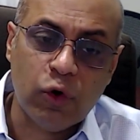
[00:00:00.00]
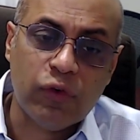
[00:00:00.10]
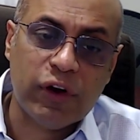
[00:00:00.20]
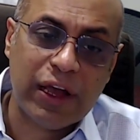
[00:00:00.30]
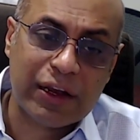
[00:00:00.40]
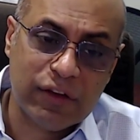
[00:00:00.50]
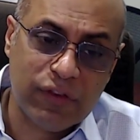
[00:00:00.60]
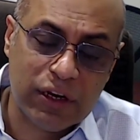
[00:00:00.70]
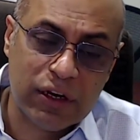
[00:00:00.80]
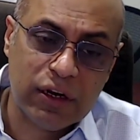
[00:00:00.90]

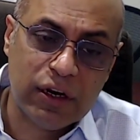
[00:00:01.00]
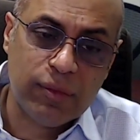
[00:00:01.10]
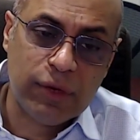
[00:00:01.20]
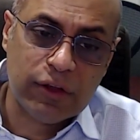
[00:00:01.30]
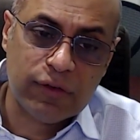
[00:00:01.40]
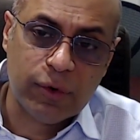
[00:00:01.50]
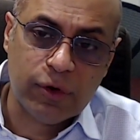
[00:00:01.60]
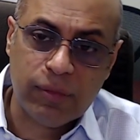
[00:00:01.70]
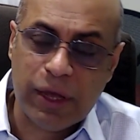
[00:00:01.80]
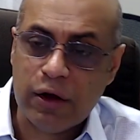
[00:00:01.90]
overactivated in MDS
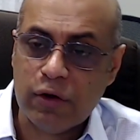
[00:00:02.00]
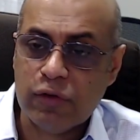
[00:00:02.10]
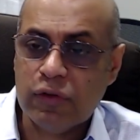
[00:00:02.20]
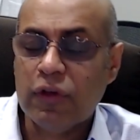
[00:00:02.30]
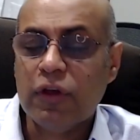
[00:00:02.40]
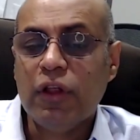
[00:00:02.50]
bone marrows.